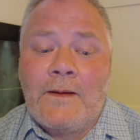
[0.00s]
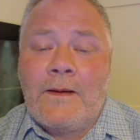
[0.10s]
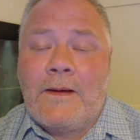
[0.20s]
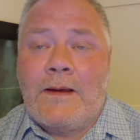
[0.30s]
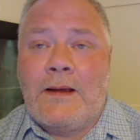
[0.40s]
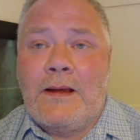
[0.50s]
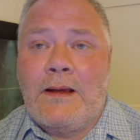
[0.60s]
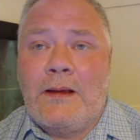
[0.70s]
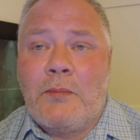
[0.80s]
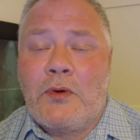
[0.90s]

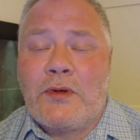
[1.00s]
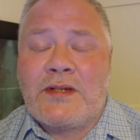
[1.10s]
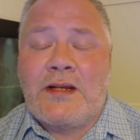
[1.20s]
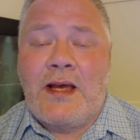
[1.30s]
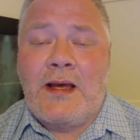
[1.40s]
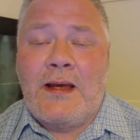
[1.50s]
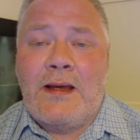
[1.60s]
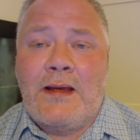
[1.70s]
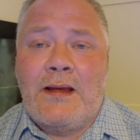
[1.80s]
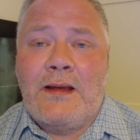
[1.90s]
He put
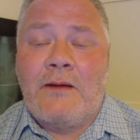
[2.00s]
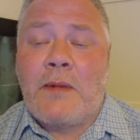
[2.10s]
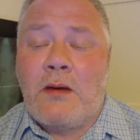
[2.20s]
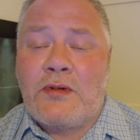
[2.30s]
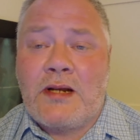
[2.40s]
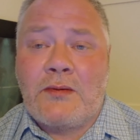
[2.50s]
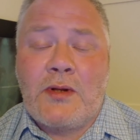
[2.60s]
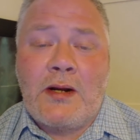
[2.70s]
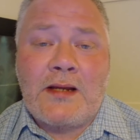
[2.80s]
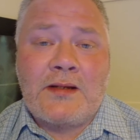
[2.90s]
a post out
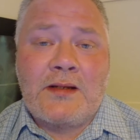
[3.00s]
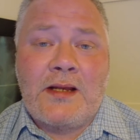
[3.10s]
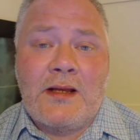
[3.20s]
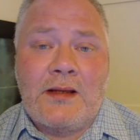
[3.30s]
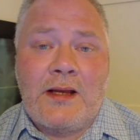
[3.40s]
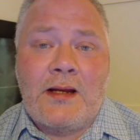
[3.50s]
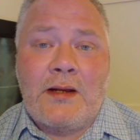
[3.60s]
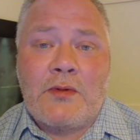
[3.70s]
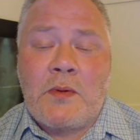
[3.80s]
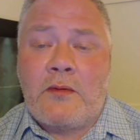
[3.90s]
on X today and
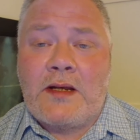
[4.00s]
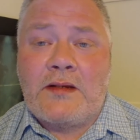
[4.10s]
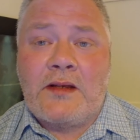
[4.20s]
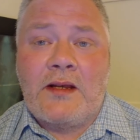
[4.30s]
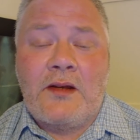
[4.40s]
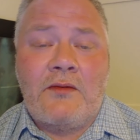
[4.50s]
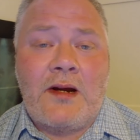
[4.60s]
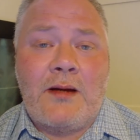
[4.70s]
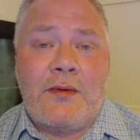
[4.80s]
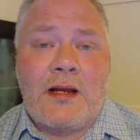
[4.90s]
he was parading it
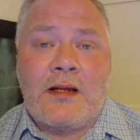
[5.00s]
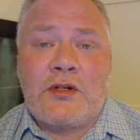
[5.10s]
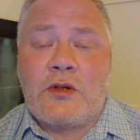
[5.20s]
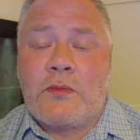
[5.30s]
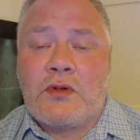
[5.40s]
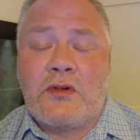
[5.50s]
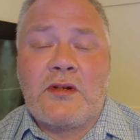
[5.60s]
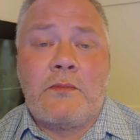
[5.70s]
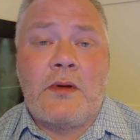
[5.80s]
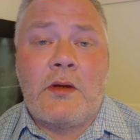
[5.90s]
around as some sort
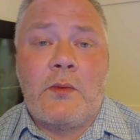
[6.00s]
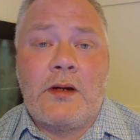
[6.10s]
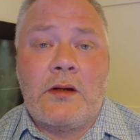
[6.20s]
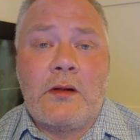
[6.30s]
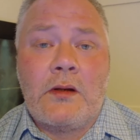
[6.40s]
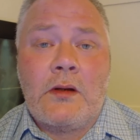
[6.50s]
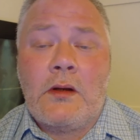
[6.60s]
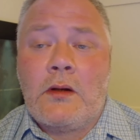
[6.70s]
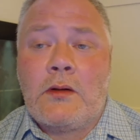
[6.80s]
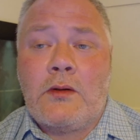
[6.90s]
of big win.
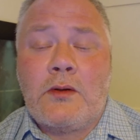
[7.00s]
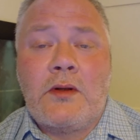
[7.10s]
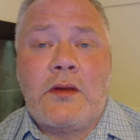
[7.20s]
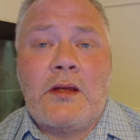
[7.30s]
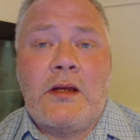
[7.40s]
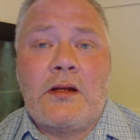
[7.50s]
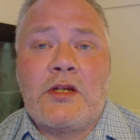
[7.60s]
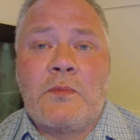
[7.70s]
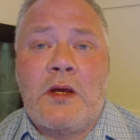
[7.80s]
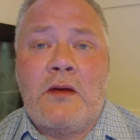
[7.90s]
Look at the
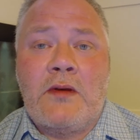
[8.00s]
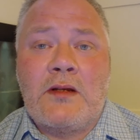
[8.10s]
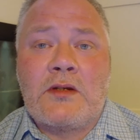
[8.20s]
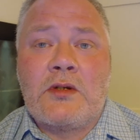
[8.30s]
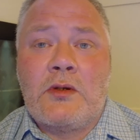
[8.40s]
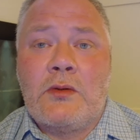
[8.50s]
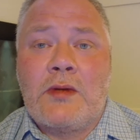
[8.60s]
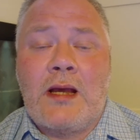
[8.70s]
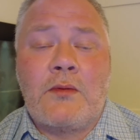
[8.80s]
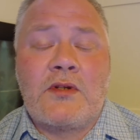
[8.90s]
inexperienced new
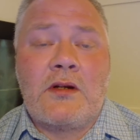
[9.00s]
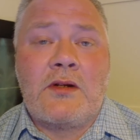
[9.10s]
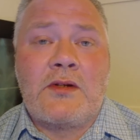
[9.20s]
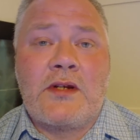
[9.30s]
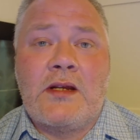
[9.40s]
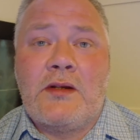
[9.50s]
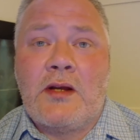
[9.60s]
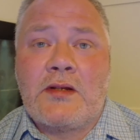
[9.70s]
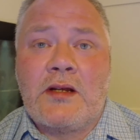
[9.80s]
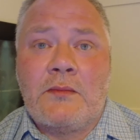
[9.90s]
councillors in
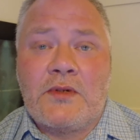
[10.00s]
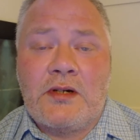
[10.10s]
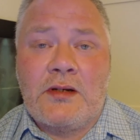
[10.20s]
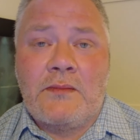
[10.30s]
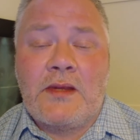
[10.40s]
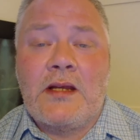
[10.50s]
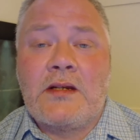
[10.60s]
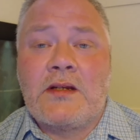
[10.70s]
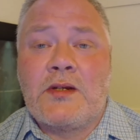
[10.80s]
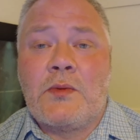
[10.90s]
Nottinghamshire.
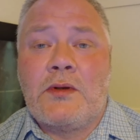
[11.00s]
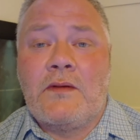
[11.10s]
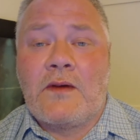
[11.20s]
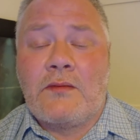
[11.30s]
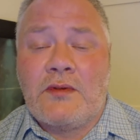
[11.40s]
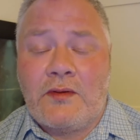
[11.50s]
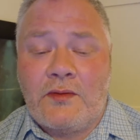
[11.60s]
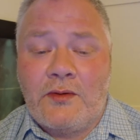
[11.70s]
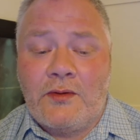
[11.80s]
Is this what you voted for?